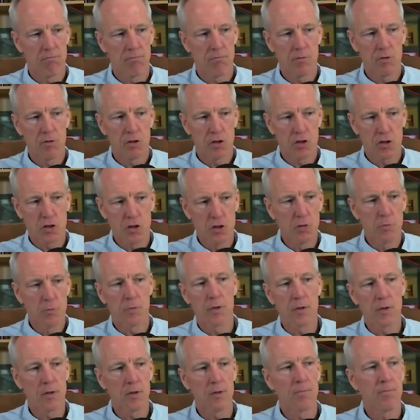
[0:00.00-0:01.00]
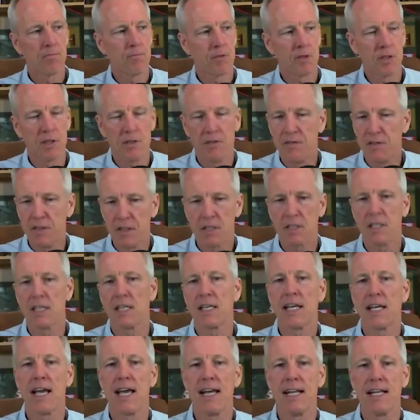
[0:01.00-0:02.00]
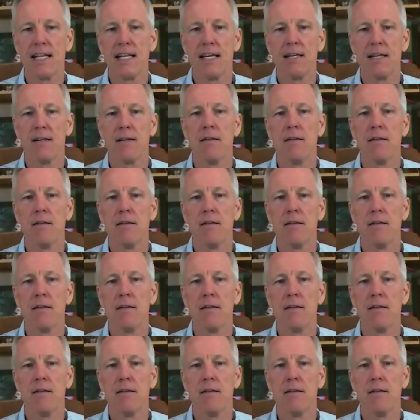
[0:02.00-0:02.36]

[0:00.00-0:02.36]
super sophisticated